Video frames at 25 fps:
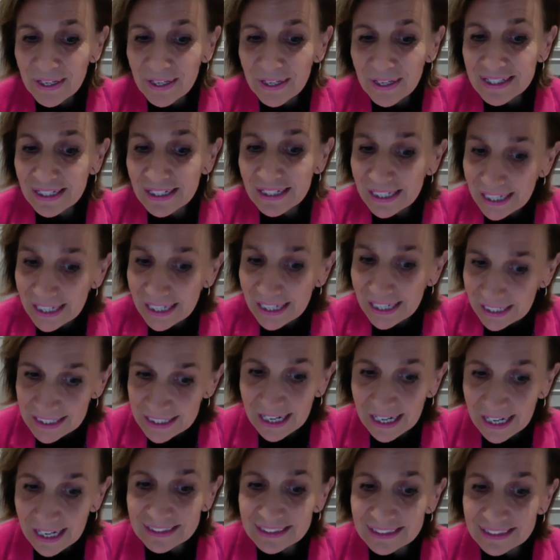is a
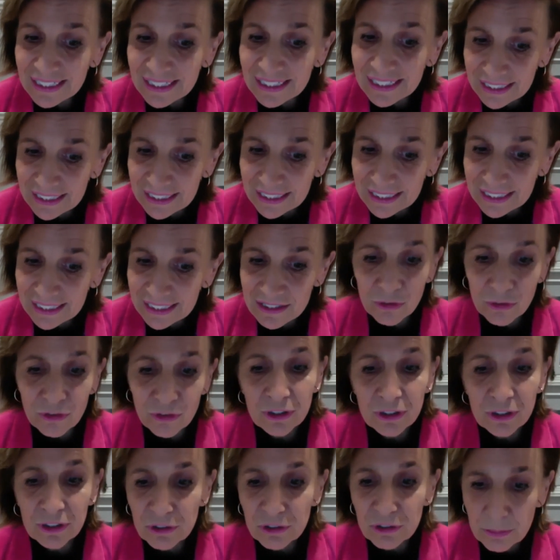lead at IKEA
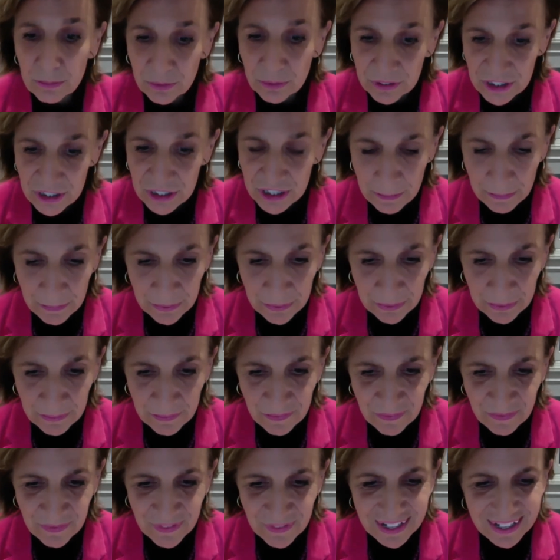Social Entrepreneurship.
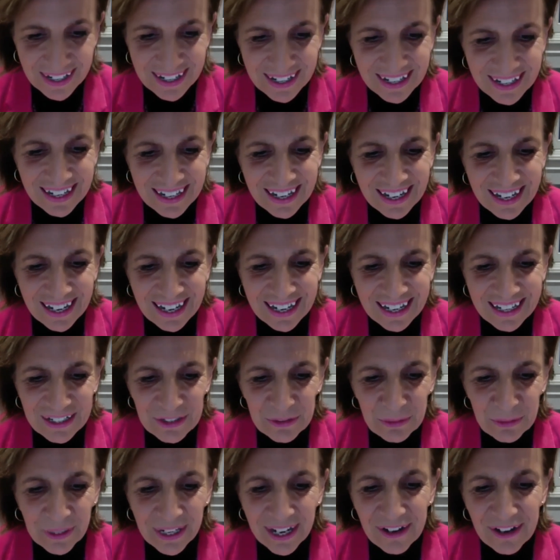
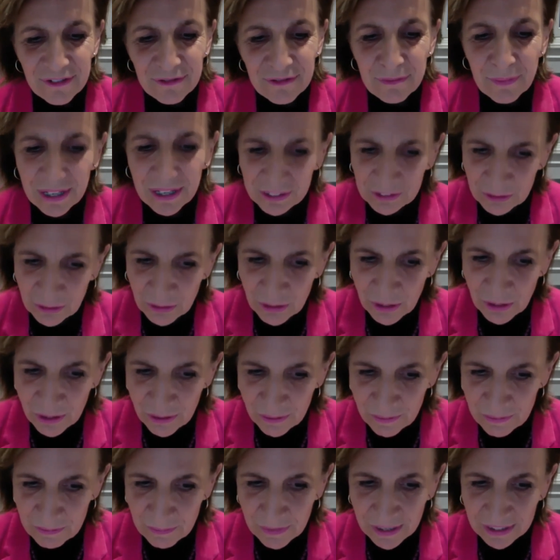And we have
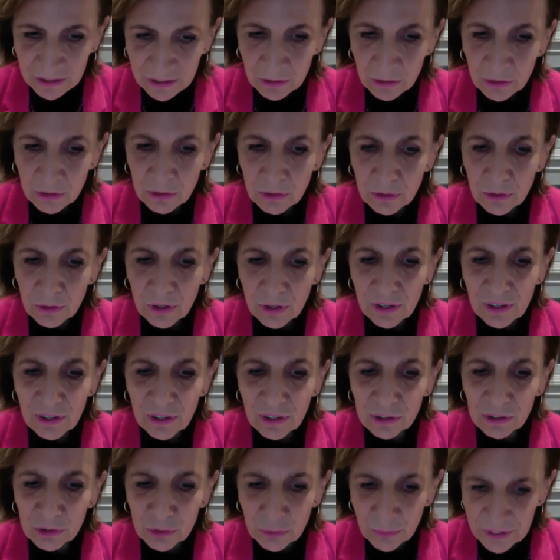Margot
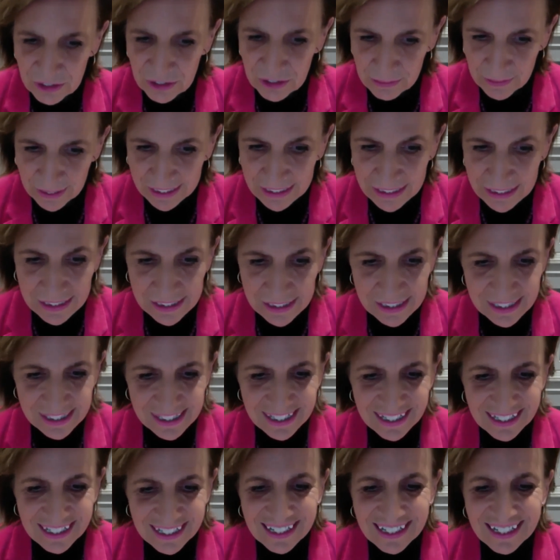Cooijmans,
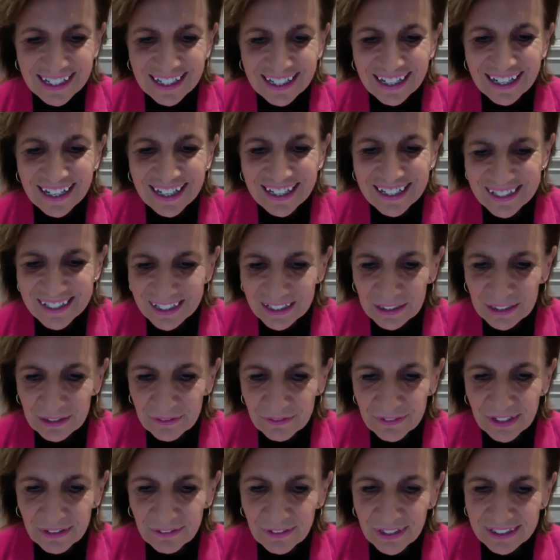
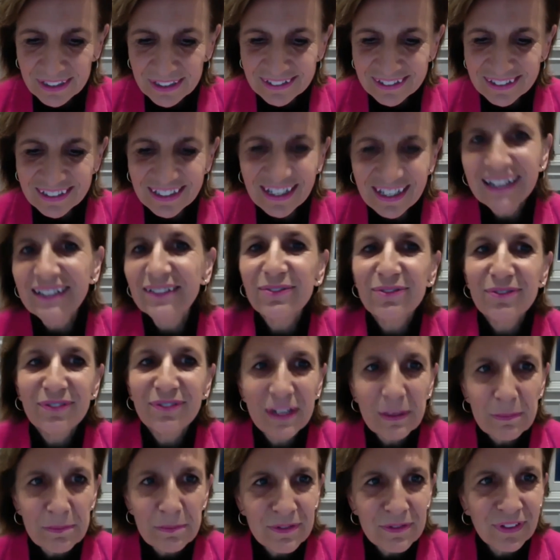Executive Director at
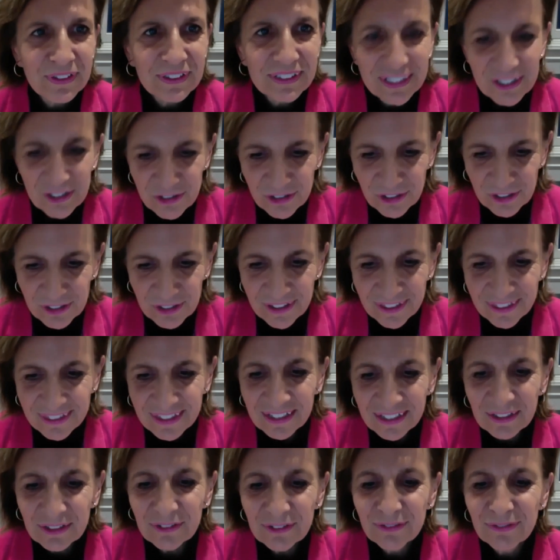Philips Foundation.
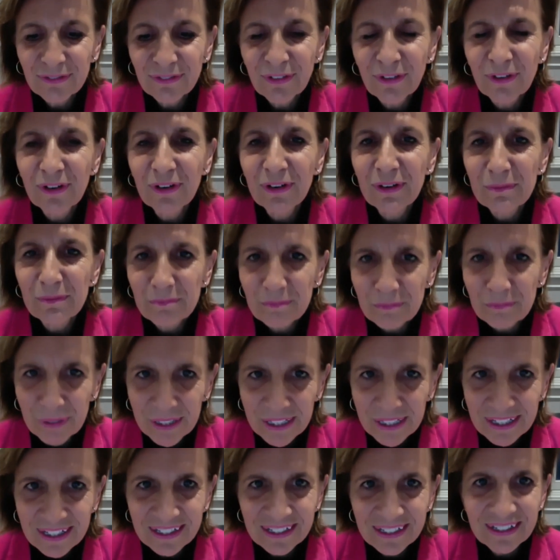Thanks for
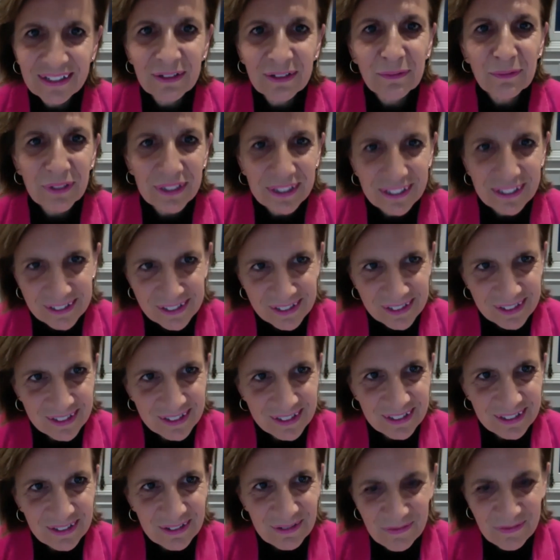being with
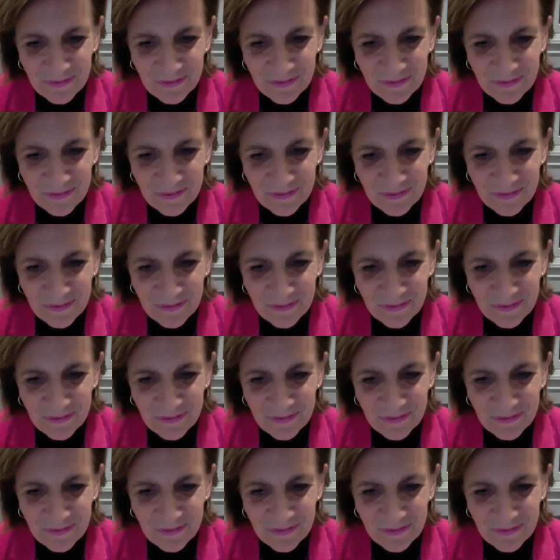us,